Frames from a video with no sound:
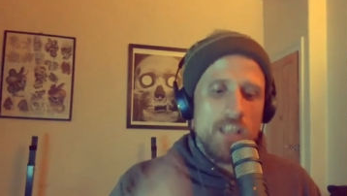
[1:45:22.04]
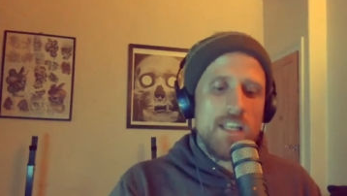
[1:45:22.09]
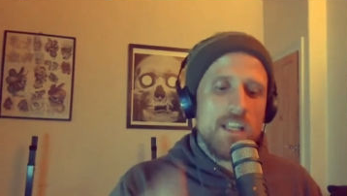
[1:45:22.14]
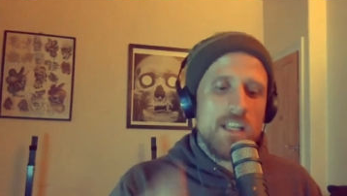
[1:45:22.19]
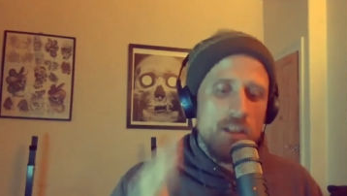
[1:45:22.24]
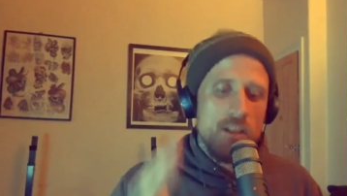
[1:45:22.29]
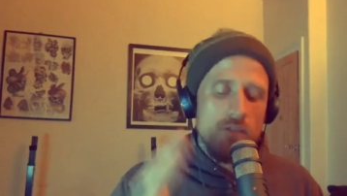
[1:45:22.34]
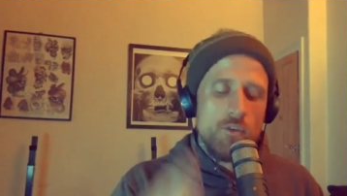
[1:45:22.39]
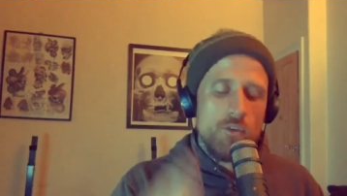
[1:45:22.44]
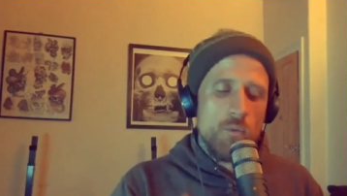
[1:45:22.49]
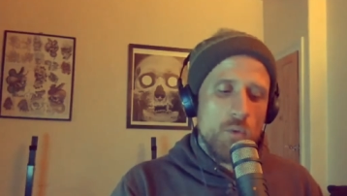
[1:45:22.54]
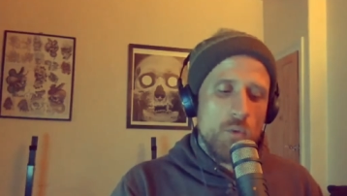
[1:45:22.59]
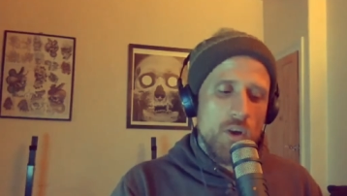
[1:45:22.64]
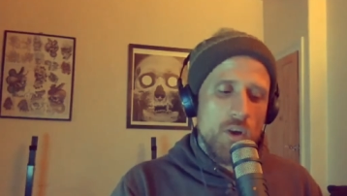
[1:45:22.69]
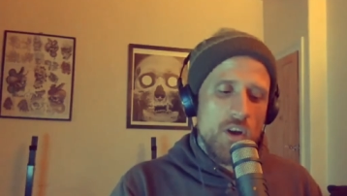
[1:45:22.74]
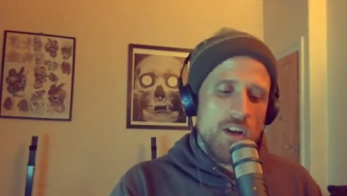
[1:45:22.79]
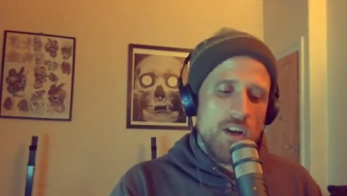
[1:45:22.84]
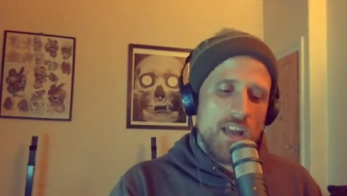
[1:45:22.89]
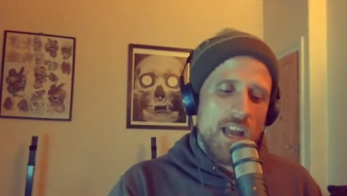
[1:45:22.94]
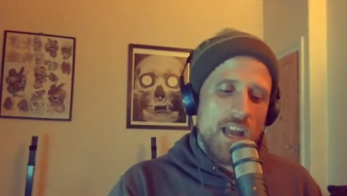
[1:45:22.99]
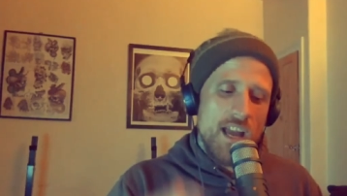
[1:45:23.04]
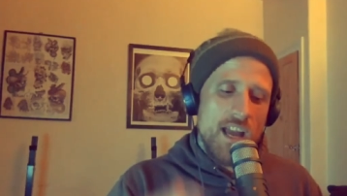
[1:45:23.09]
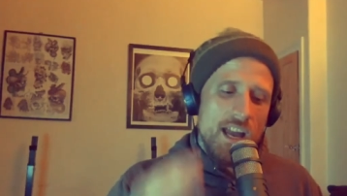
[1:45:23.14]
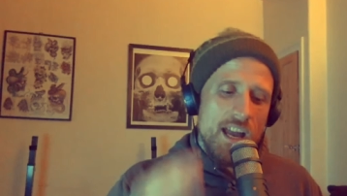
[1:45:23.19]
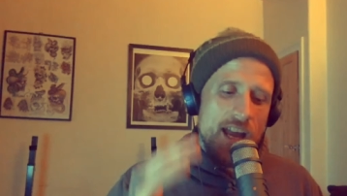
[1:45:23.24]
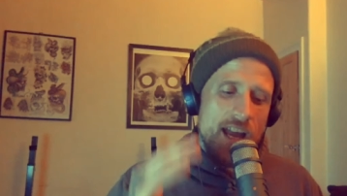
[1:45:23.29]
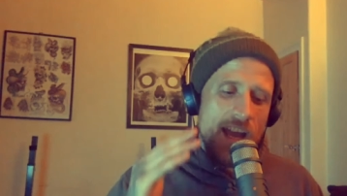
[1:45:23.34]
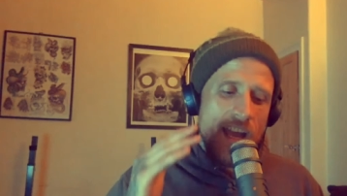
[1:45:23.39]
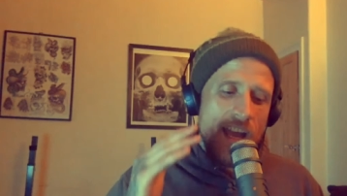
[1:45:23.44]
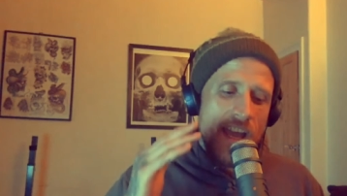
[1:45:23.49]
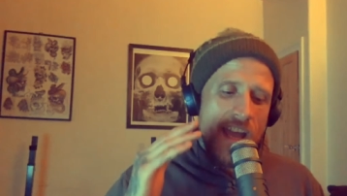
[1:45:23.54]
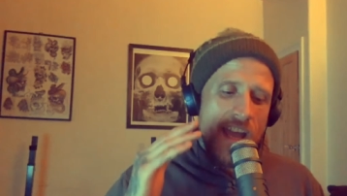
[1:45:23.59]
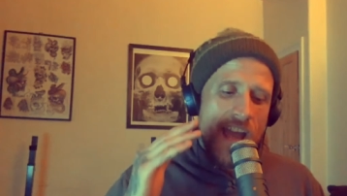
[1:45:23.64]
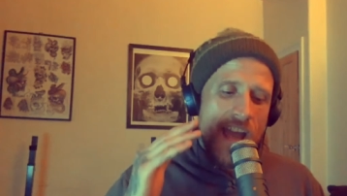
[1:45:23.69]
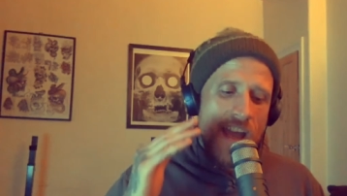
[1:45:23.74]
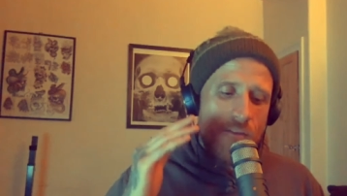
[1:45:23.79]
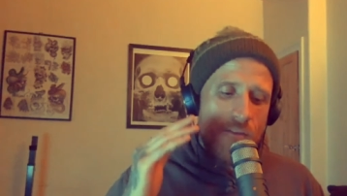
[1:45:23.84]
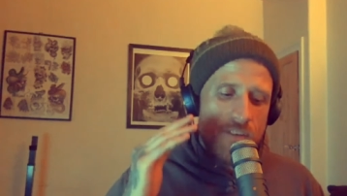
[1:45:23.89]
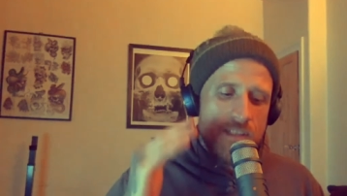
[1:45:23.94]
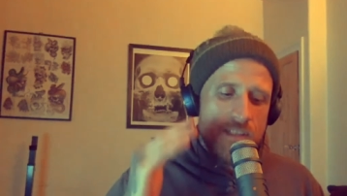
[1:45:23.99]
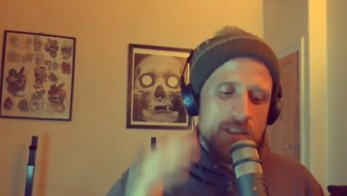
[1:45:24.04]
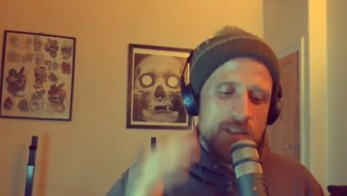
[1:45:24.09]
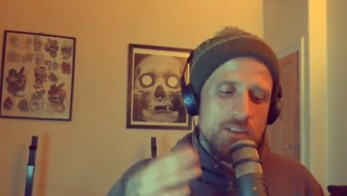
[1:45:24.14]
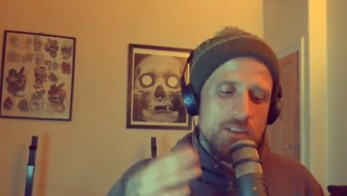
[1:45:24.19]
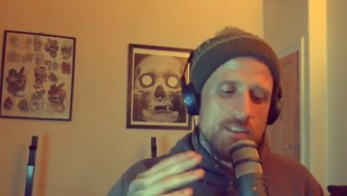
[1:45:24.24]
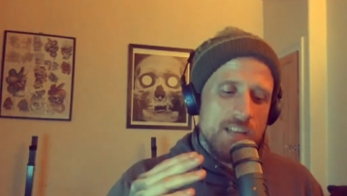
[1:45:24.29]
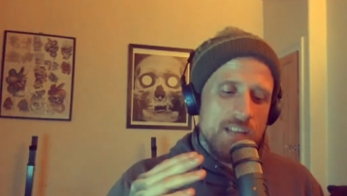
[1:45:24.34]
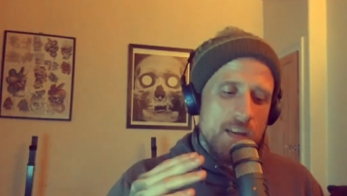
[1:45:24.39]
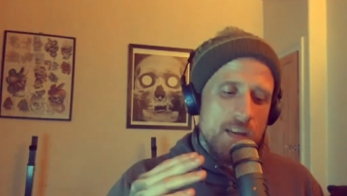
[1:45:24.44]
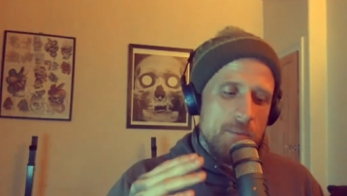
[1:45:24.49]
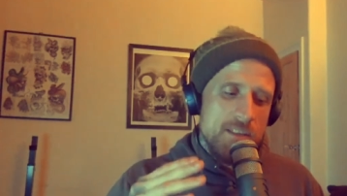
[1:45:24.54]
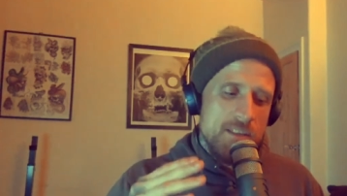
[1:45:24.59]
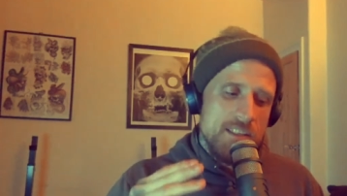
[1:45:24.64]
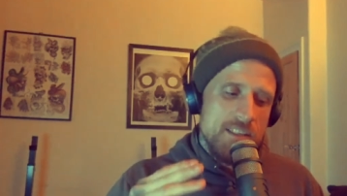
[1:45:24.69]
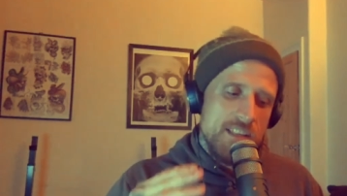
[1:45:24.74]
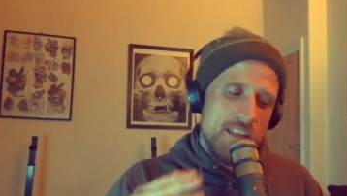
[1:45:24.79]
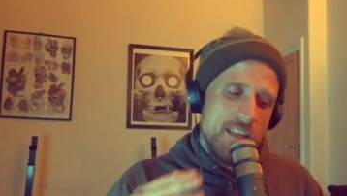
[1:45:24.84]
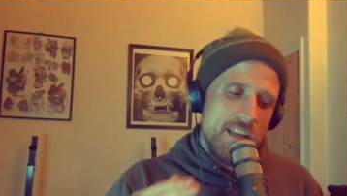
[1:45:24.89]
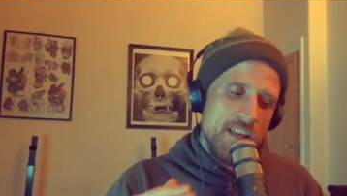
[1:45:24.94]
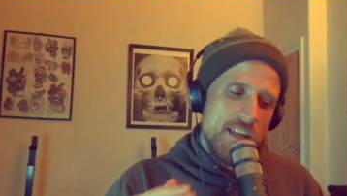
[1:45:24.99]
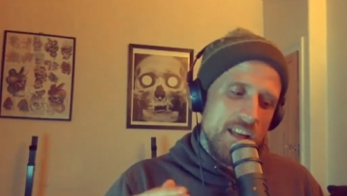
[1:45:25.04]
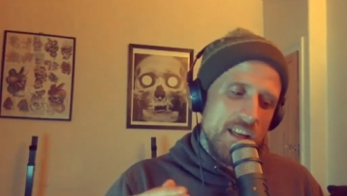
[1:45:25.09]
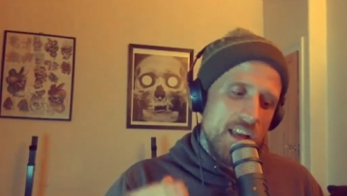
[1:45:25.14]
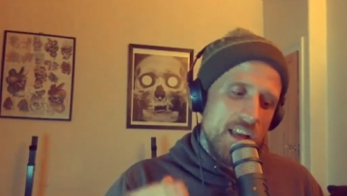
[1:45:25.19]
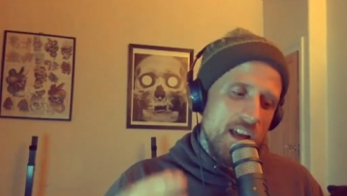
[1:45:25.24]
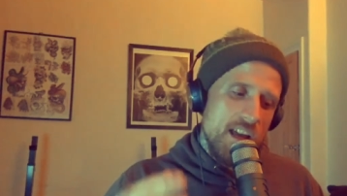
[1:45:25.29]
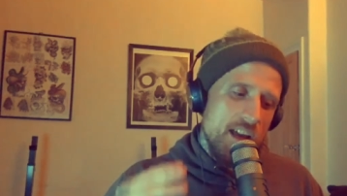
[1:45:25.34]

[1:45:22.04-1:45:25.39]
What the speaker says: love your work. Every single time I see it,